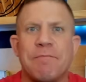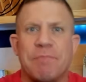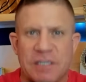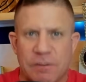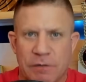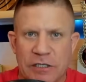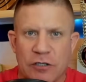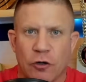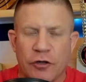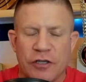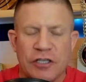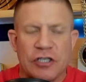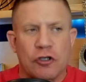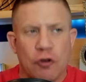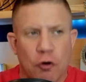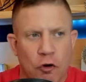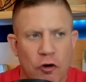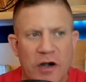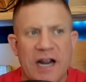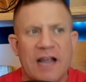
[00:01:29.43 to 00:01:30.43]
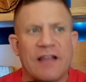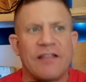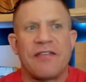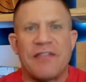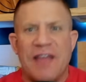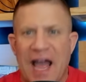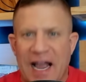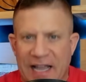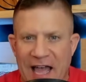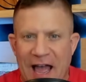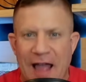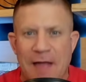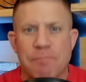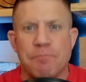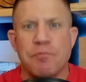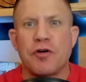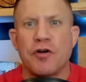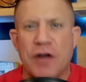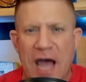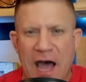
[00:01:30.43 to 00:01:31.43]
Bisping told the story, and then that guy
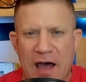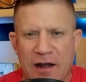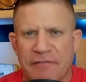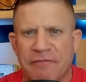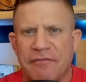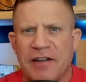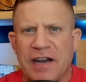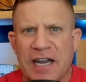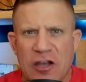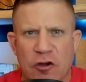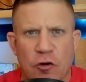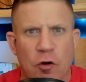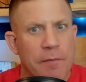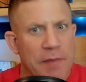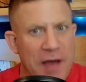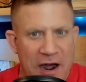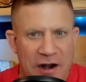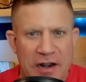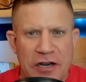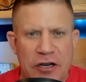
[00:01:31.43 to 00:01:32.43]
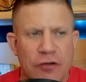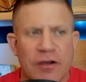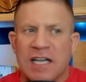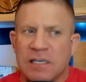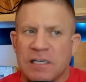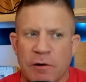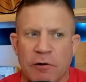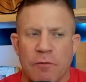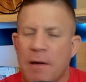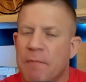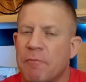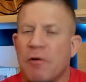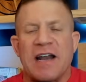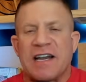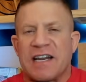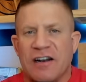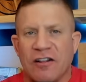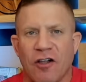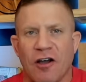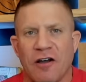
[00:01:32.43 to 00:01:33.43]
put out a video about it. You guys may remember I
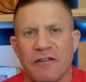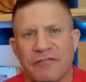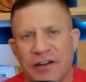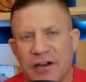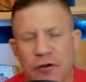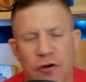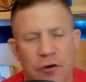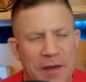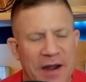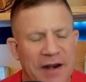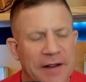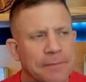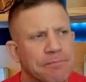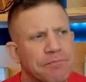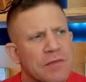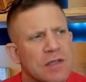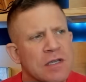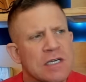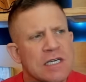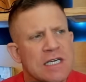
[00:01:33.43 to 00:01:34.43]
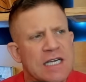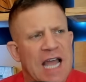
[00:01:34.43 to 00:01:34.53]
did a long video about it.